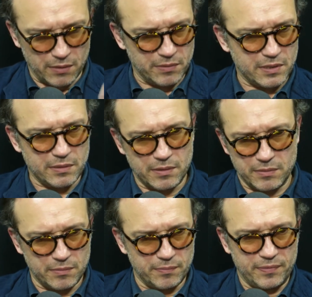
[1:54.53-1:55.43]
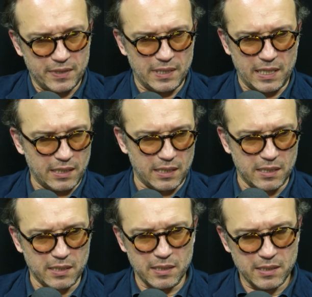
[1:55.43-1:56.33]
You, you, feel like
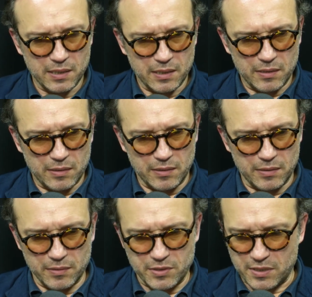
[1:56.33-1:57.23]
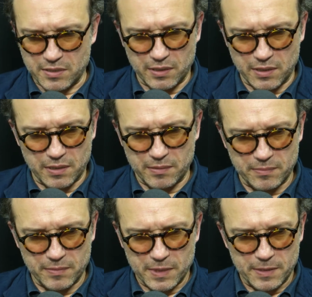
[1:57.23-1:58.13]
uh, uh you just
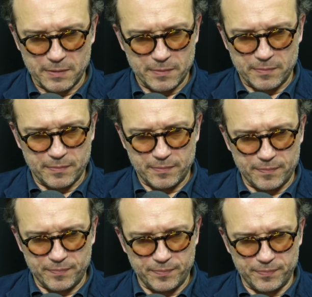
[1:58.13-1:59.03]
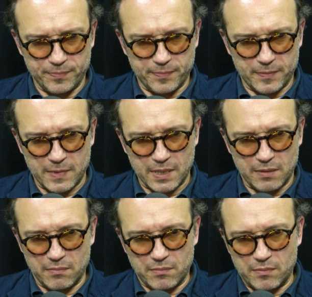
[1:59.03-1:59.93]
um,
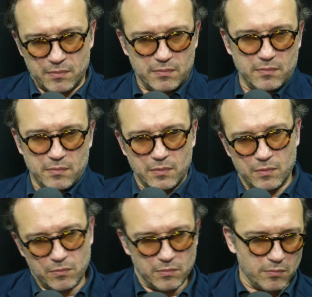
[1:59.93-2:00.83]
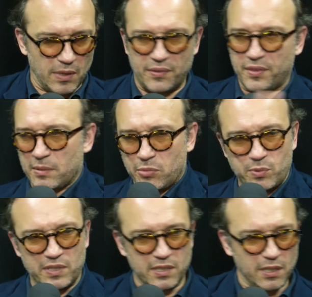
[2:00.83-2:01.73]
mm, one thing
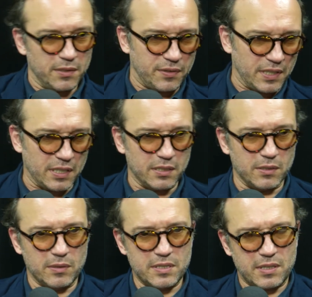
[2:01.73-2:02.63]
between the other thing. You know, it's